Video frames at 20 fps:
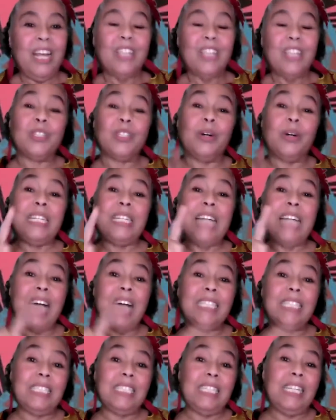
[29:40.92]
So
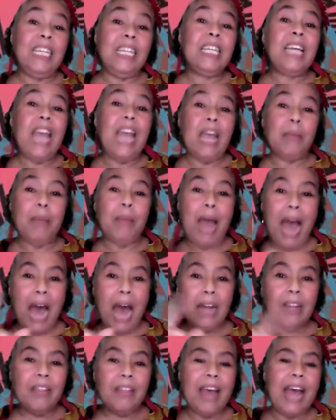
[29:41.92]
Anansi, he came
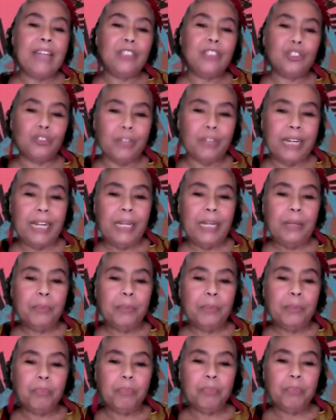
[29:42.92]
out of that tree
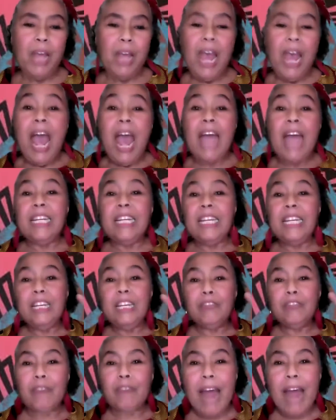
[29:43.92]
and
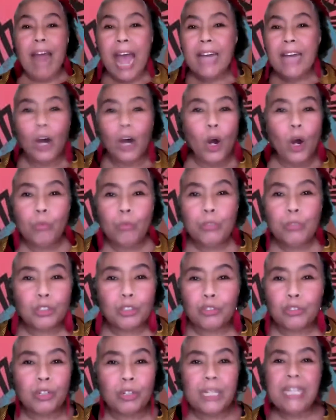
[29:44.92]
he ran home to
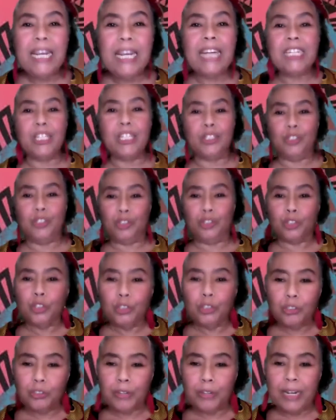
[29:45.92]
Crookie and his
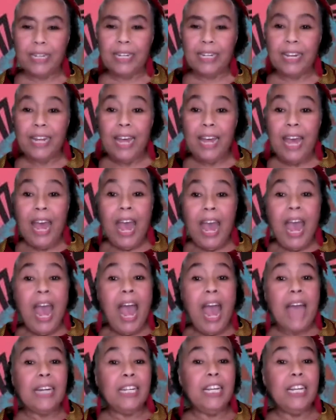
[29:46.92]
children.
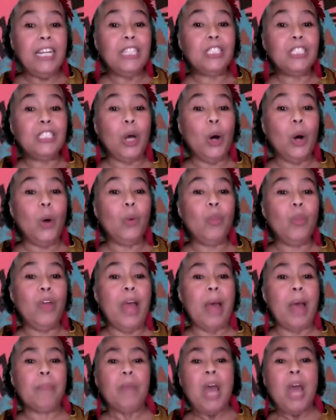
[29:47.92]
And he told
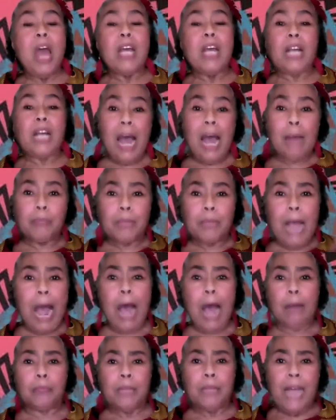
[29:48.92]
them, Come,
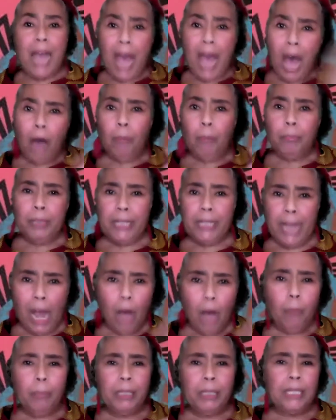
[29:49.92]
come, help me,
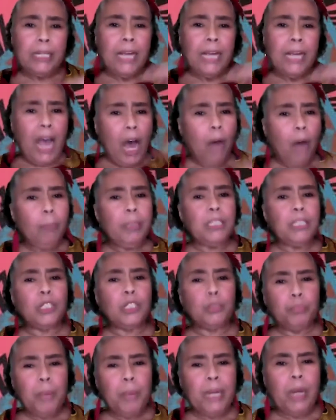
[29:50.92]
help me, help me
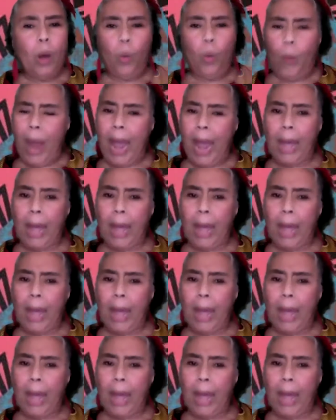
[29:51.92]
spin a web.